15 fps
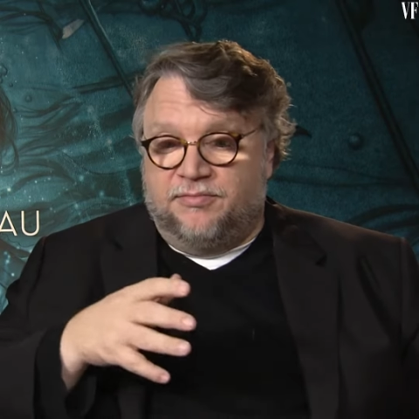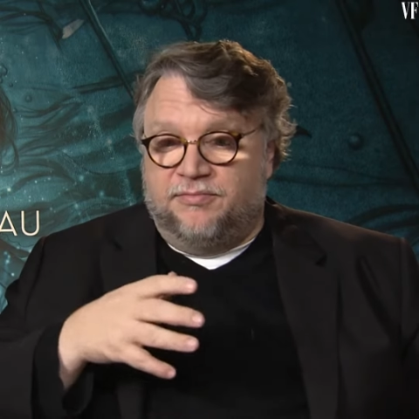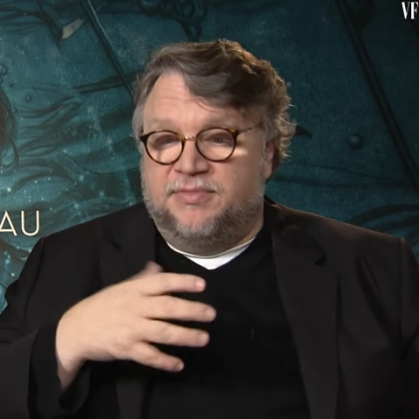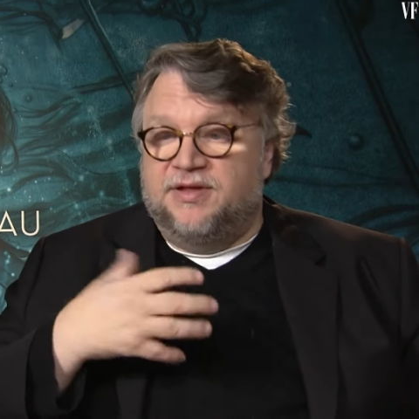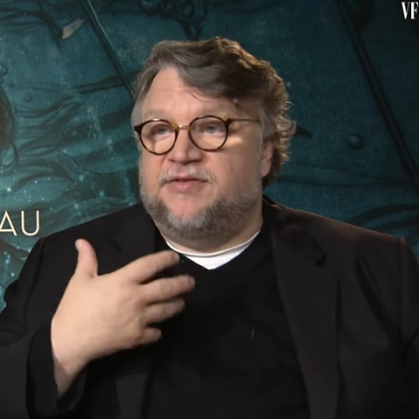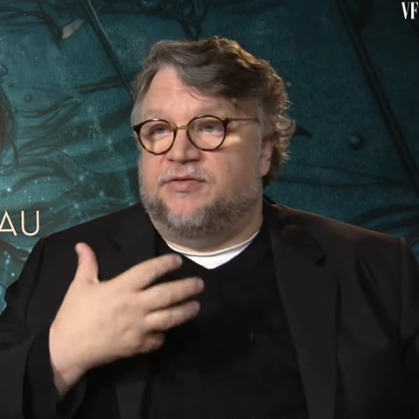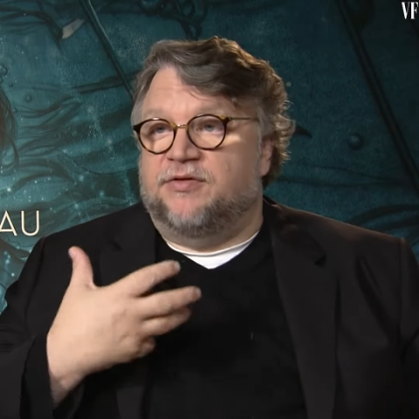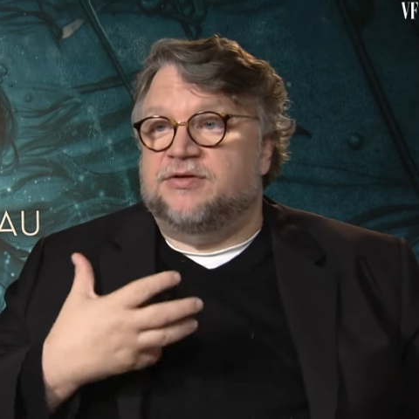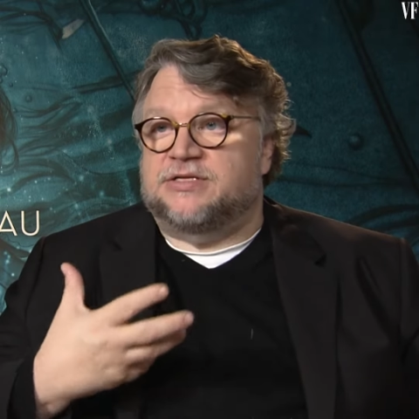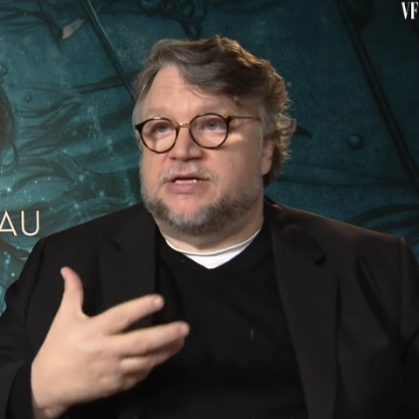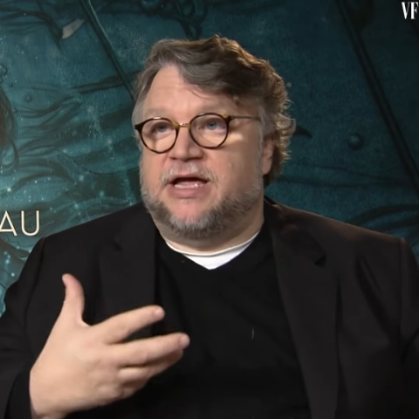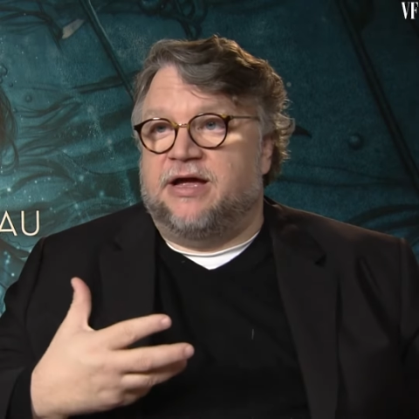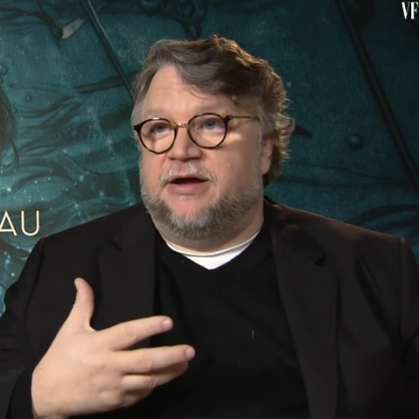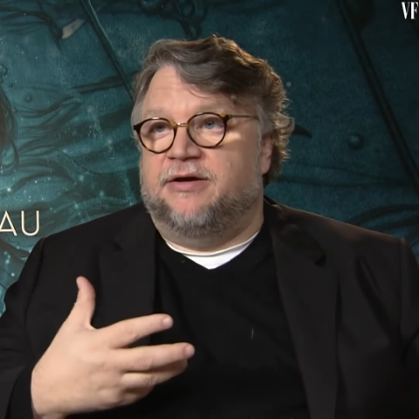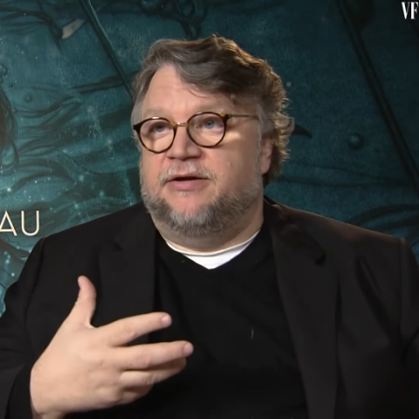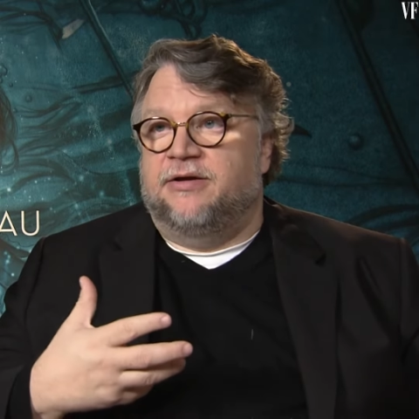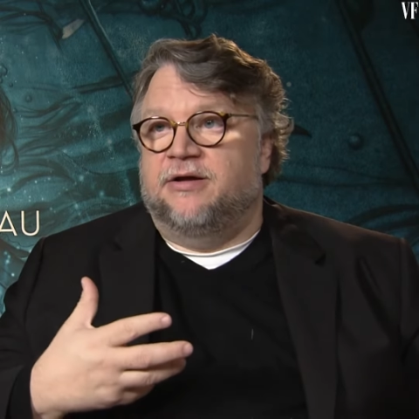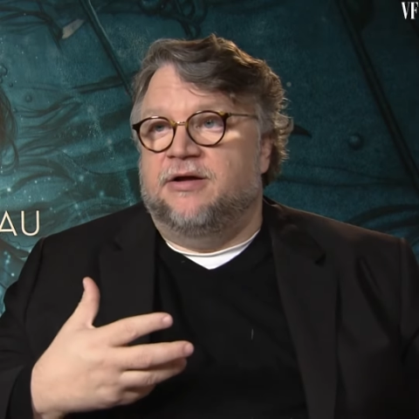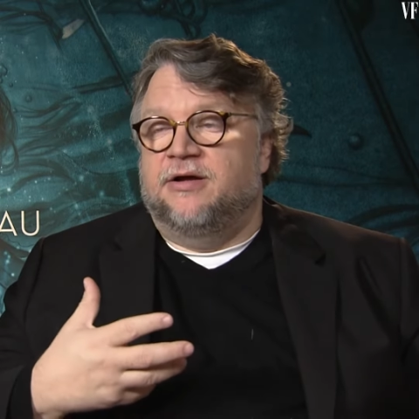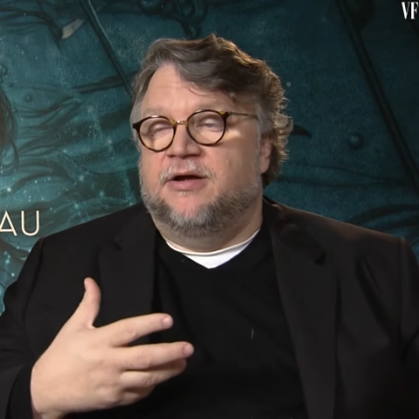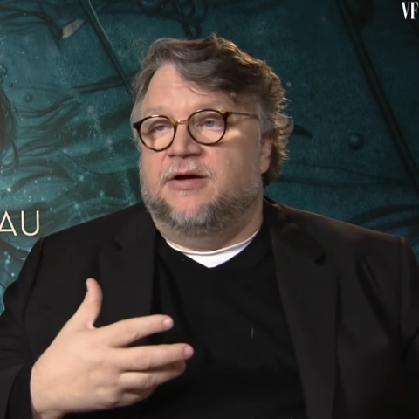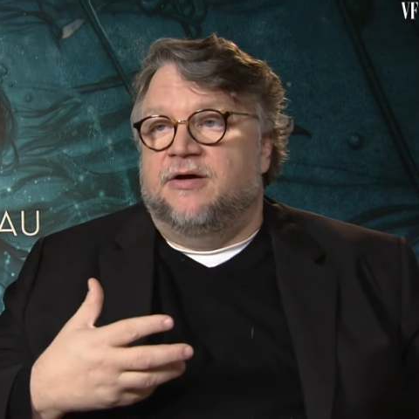be so scared
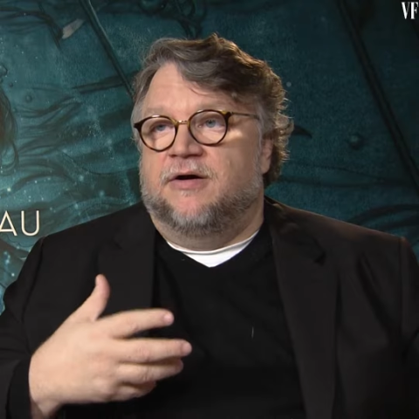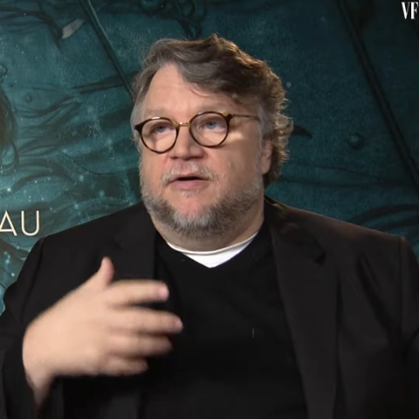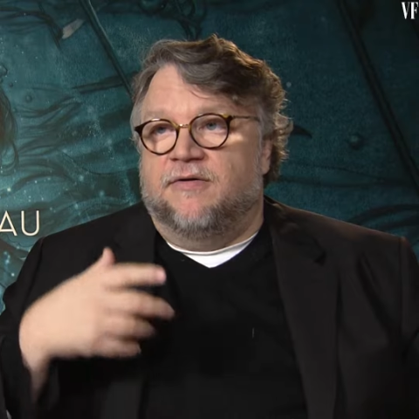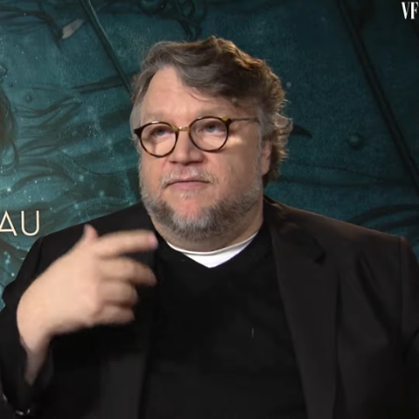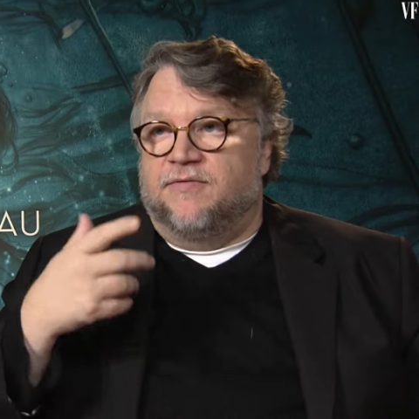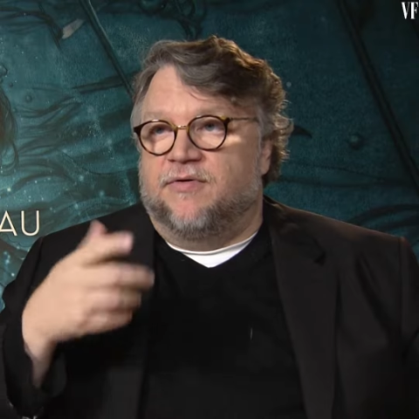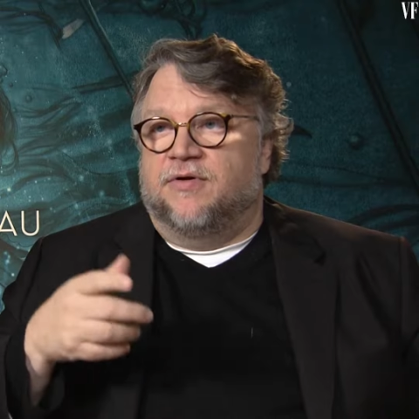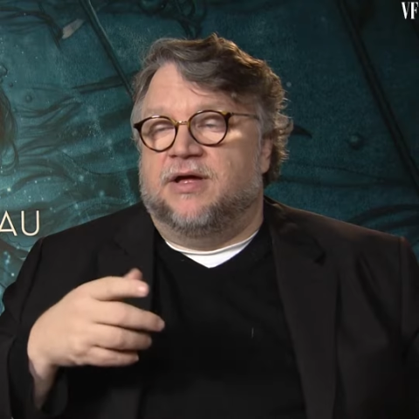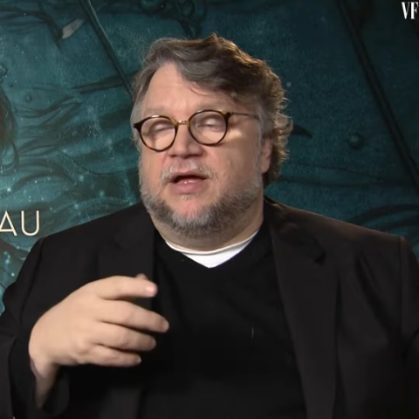of going.